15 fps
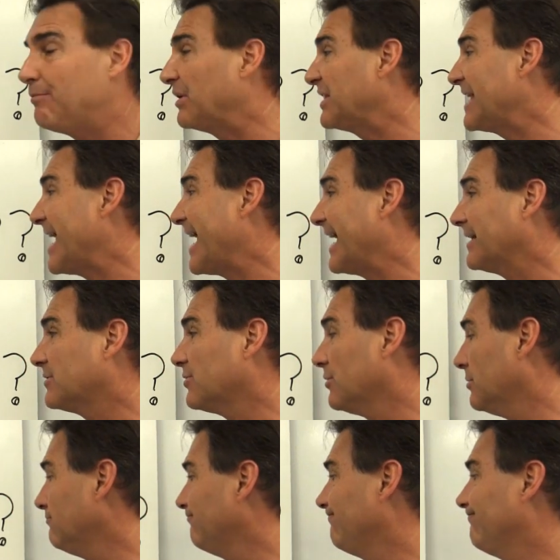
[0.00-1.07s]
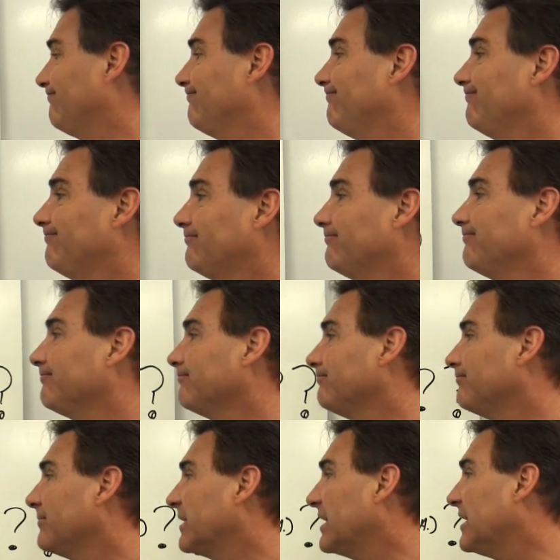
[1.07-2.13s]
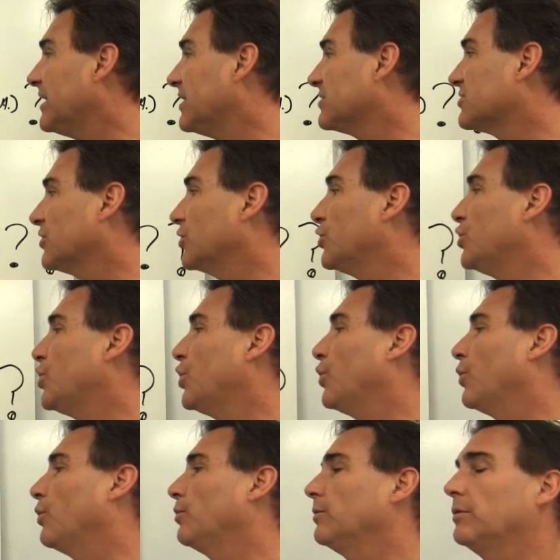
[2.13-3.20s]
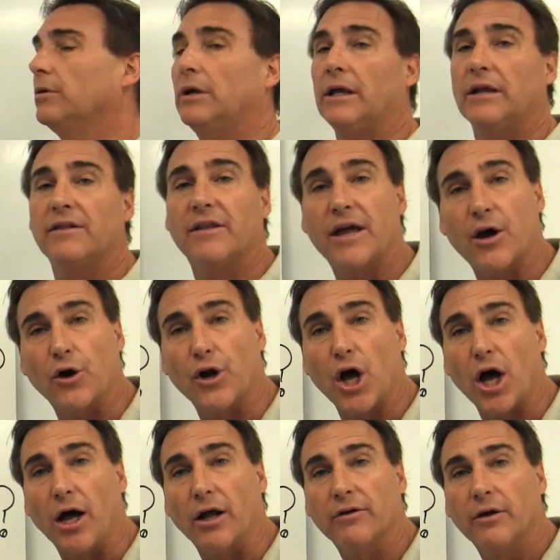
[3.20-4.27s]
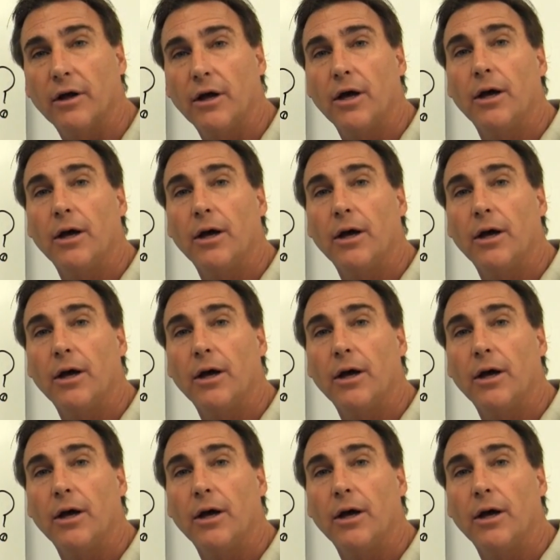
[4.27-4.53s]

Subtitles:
But the answer is no, they are not.